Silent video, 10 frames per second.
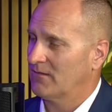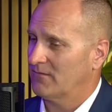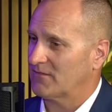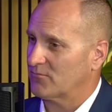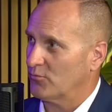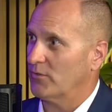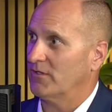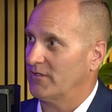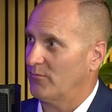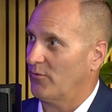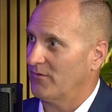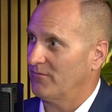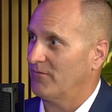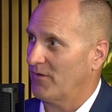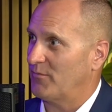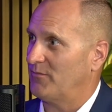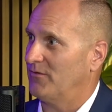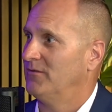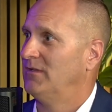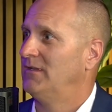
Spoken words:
That's really important for our people.